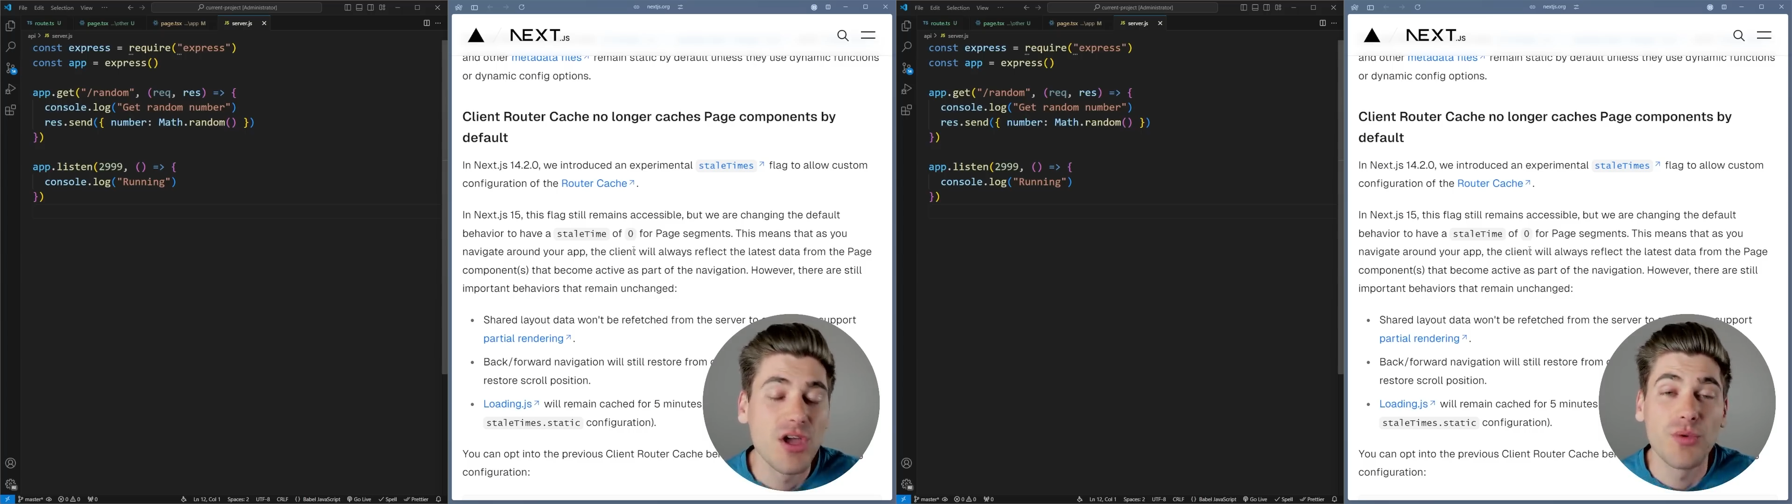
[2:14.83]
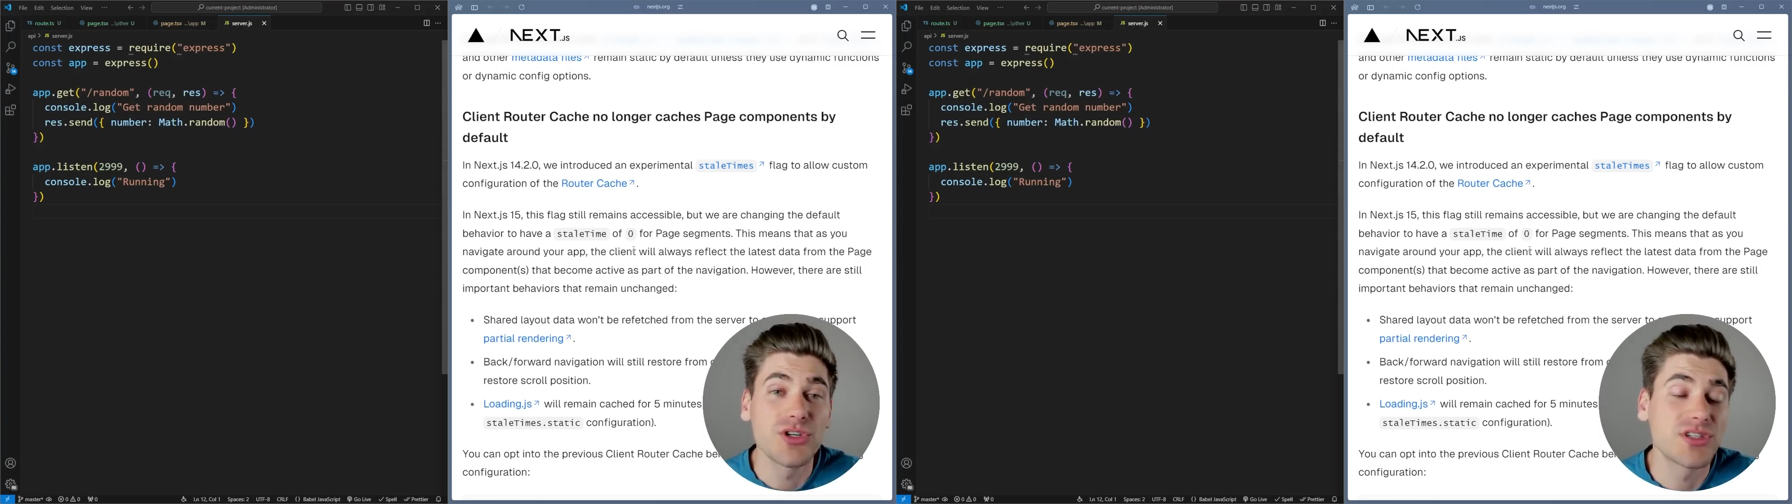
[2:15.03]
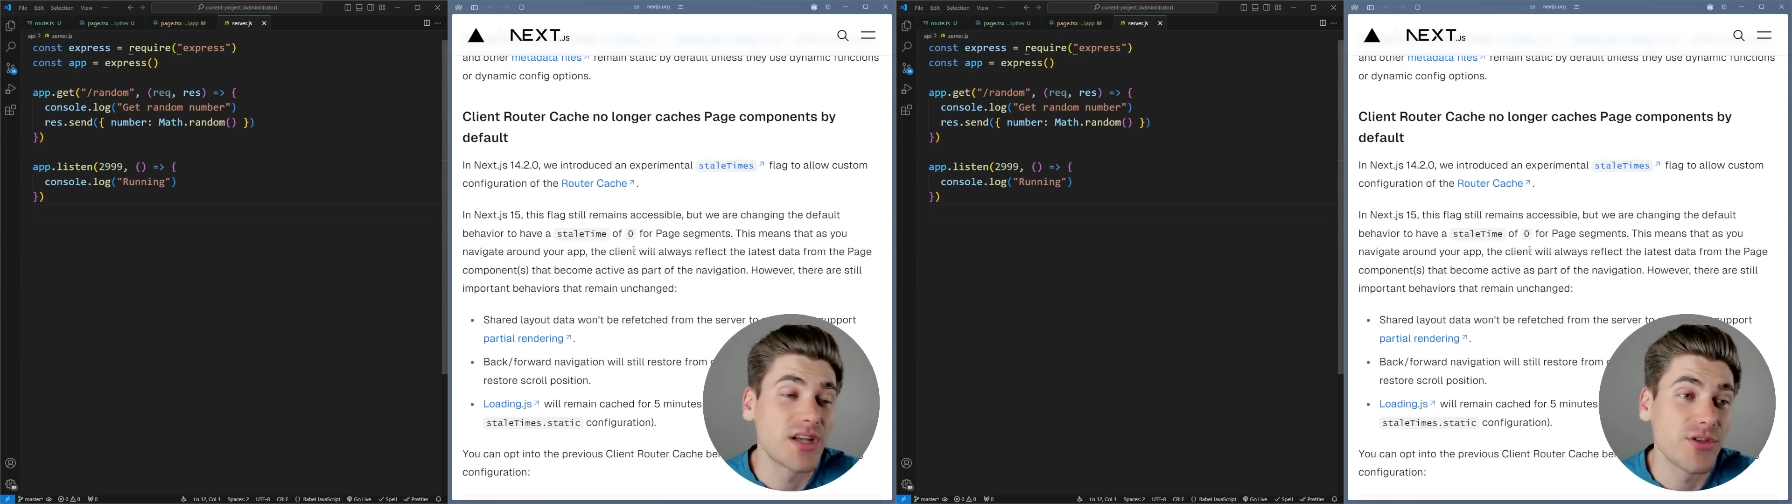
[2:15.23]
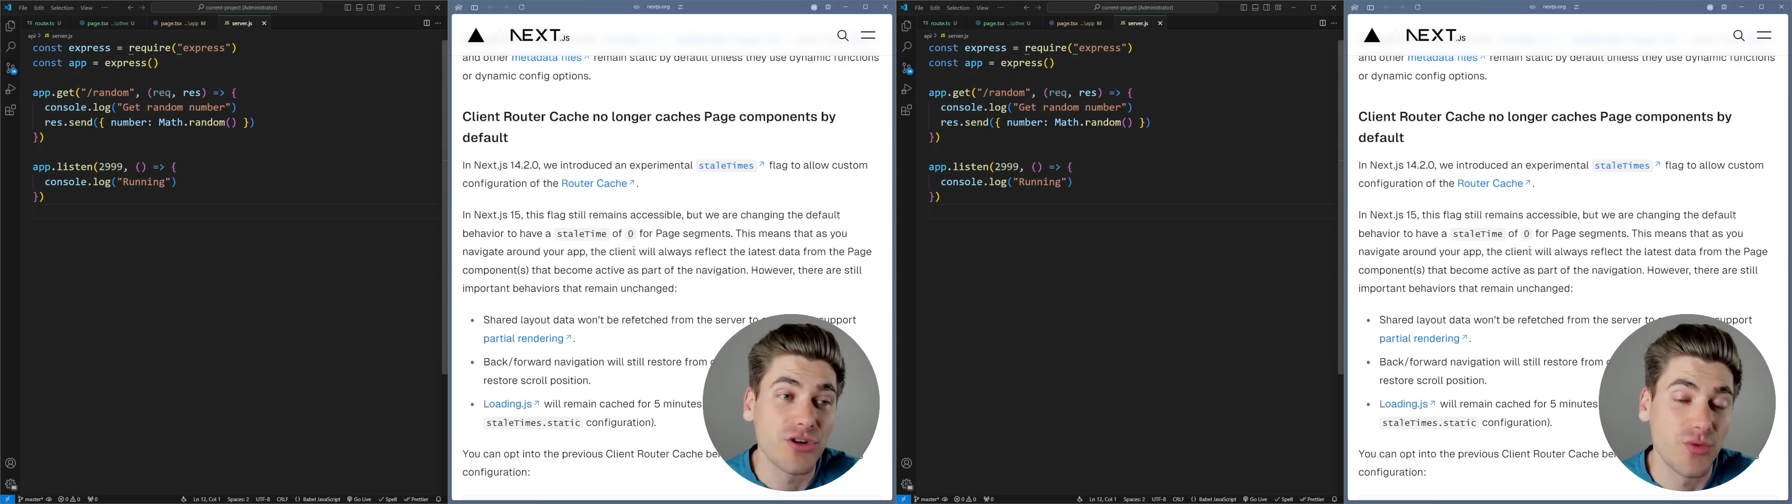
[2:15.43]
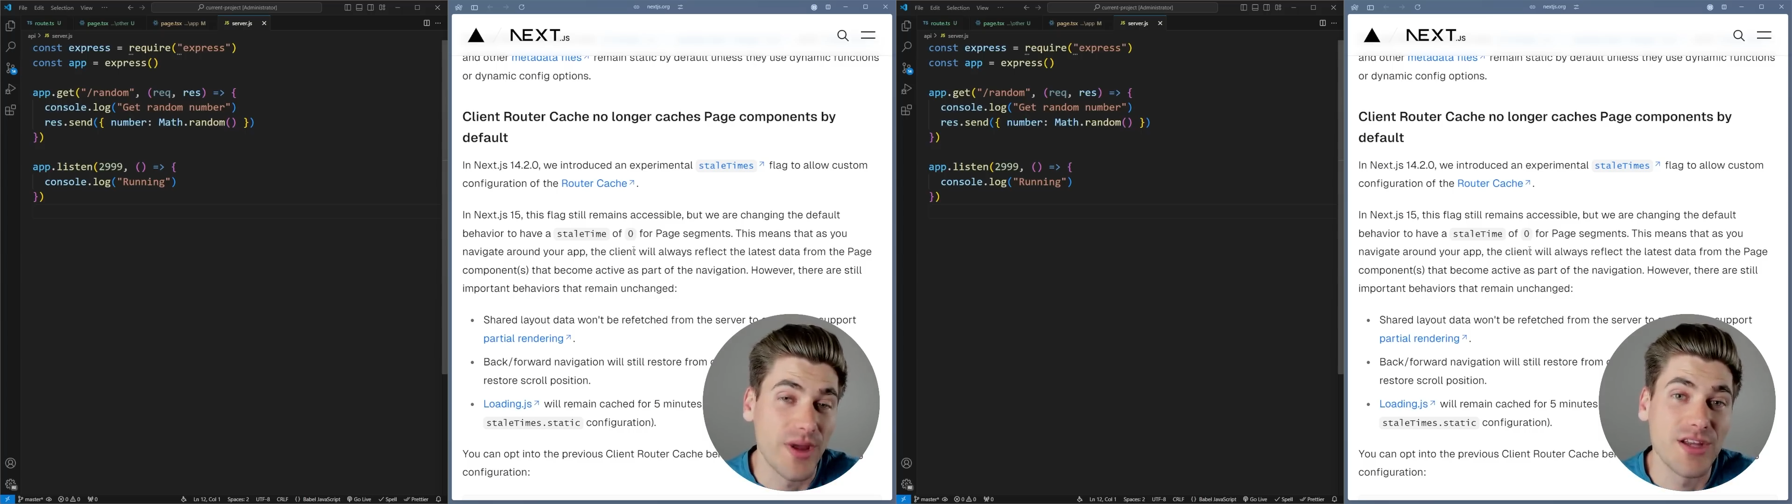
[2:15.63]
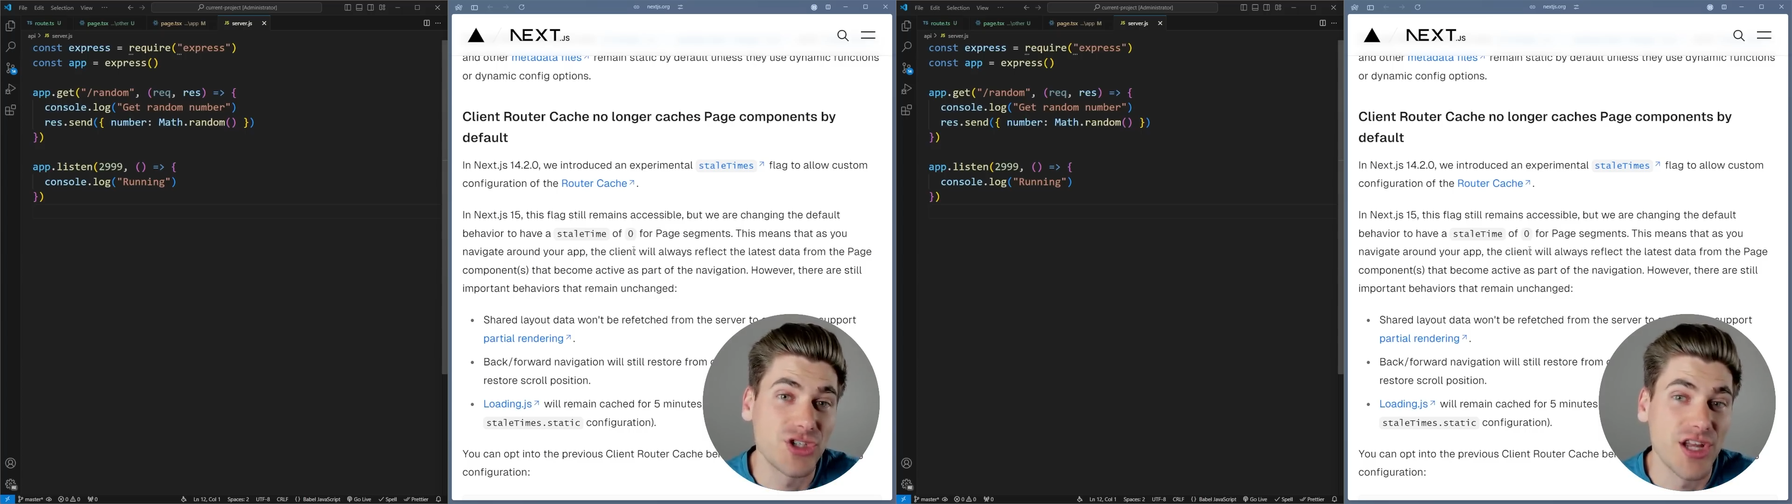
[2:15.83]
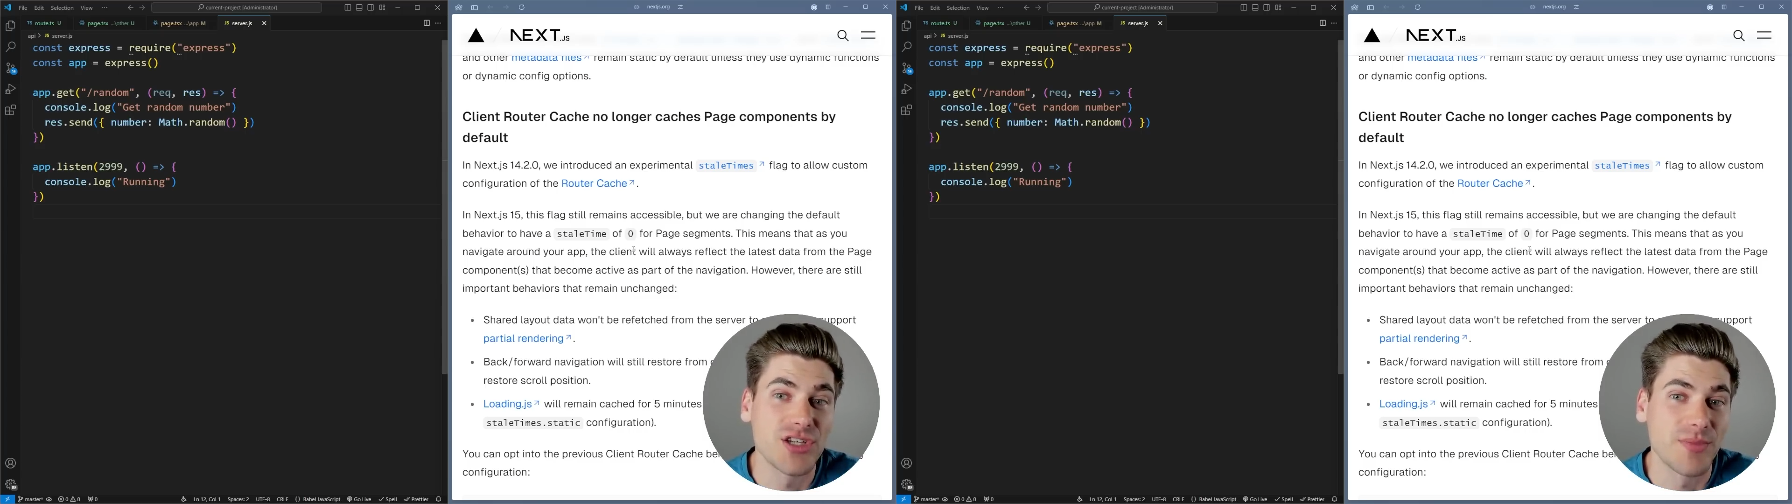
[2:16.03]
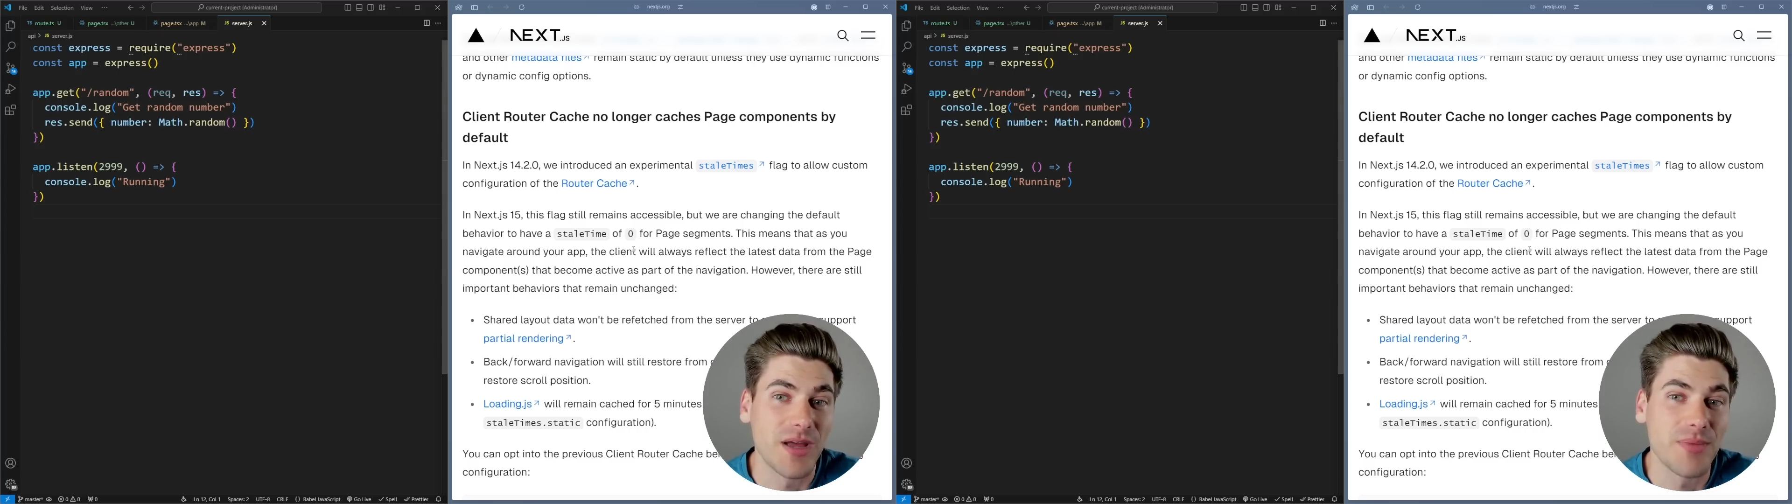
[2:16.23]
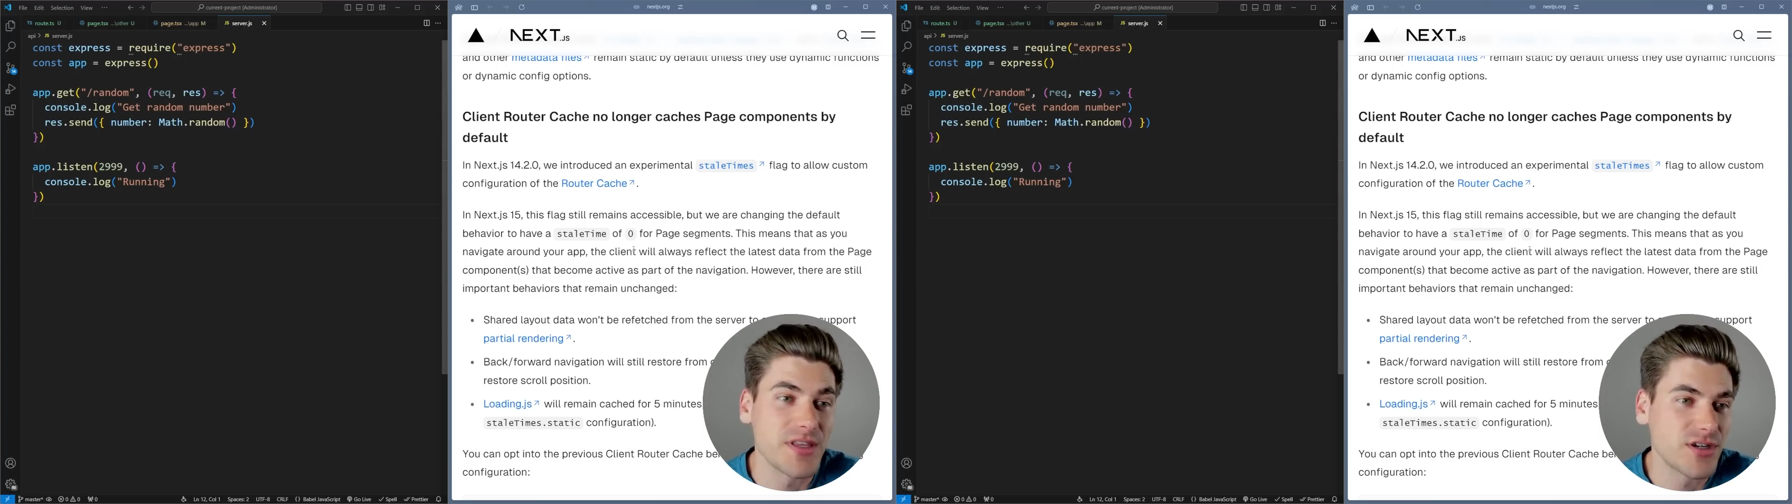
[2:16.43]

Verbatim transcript: which is another great change in my opinion.